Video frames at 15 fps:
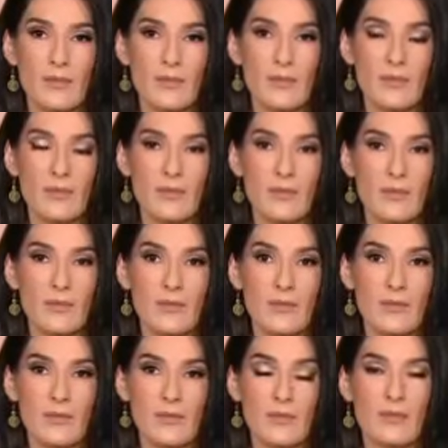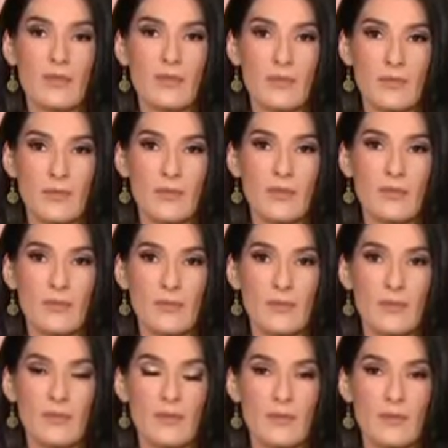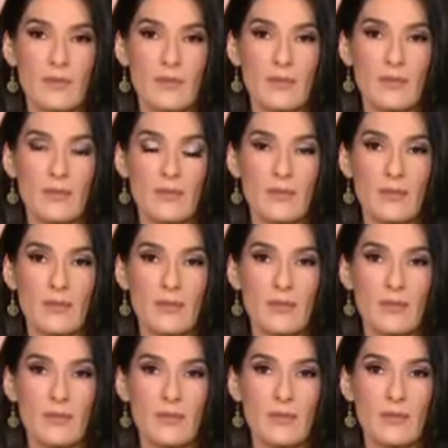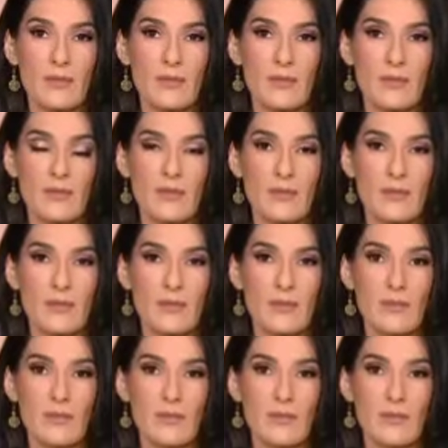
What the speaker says: No words are spoken by the person on screen.